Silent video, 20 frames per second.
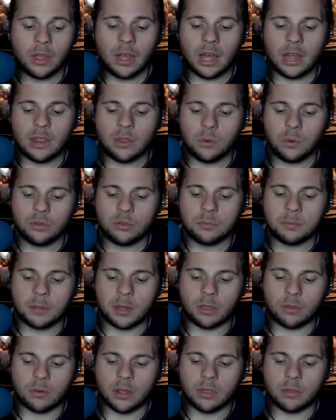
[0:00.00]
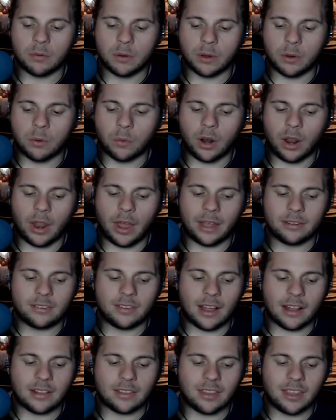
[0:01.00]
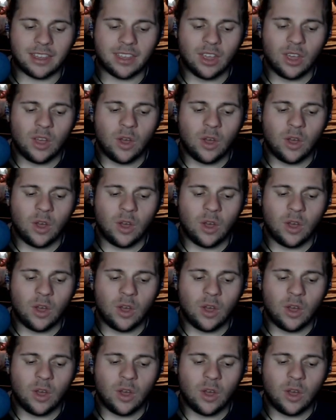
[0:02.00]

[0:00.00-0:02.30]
And the horse went by 3 3/4 lengths that day.